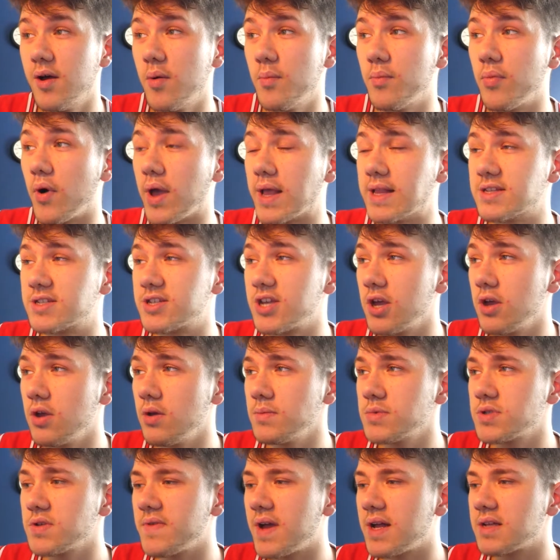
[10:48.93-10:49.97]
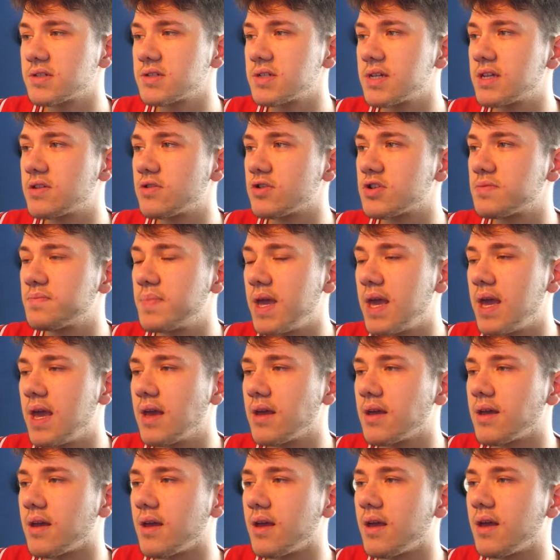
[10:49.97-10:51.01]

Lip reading: But in terms of actually just being